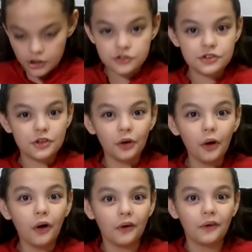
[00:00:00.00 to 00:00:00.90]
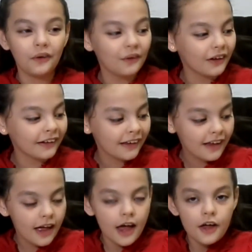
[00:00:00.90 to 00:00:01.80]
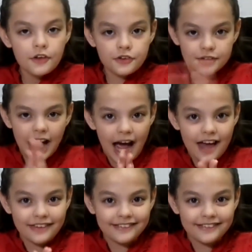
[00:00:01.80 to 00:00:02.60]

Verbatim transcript: it's cool. So guys,